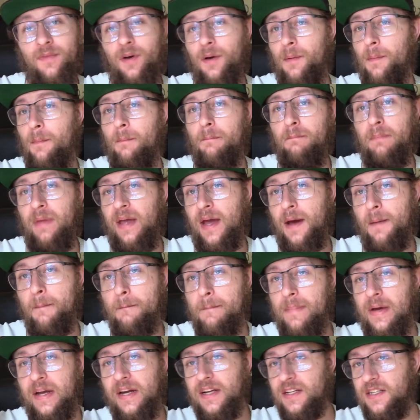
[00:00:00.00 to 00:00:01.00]
mere
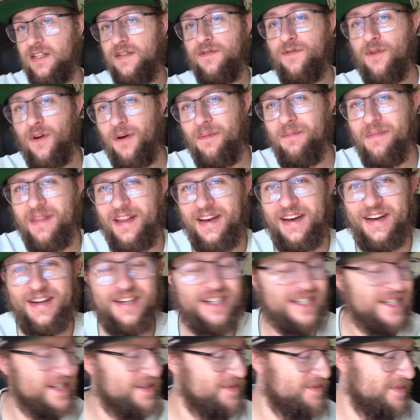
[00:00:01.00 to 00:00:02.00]
minutes from the
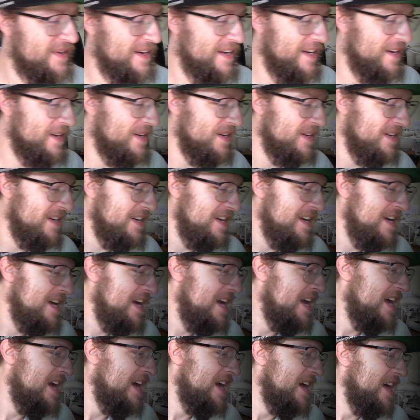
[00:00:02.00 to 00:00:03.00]
last video
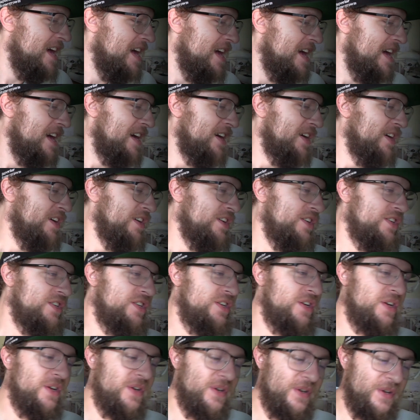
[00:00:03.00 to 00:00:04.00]

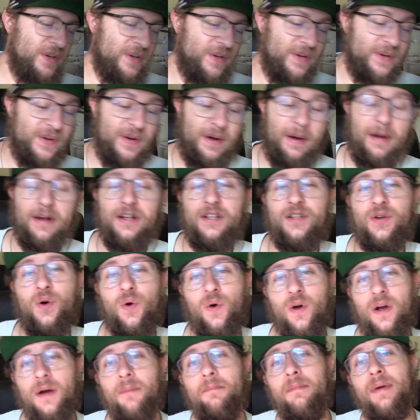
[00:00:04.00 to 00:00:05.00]
to
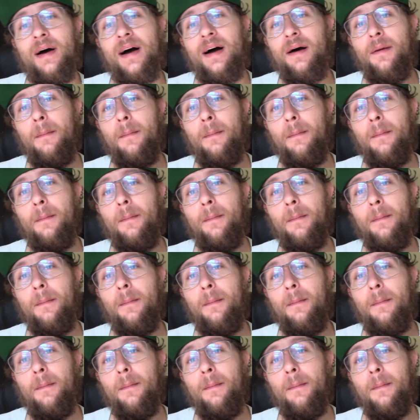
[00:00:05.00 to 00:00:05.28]
talk about